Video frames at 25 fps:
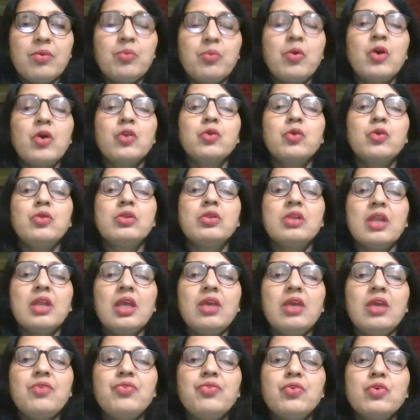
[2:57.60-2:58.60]
Module
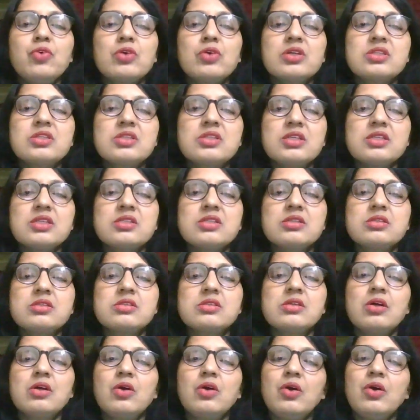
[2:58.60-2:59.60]
3 focuses
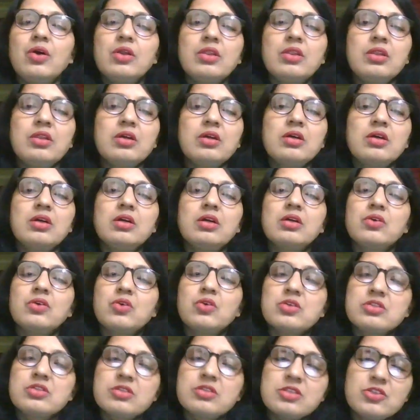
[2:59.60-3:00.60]
on the
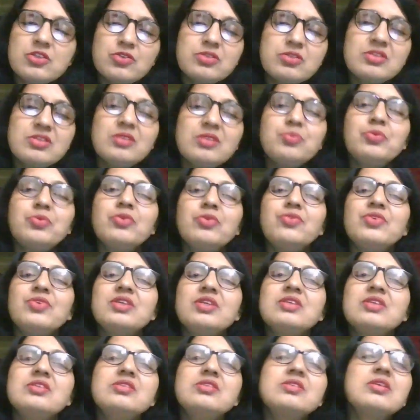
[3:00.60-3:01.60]
constitutional
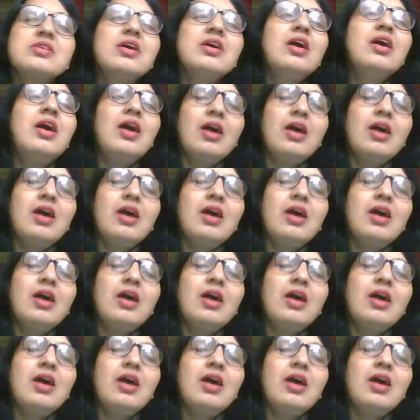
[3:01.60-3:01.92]
provisions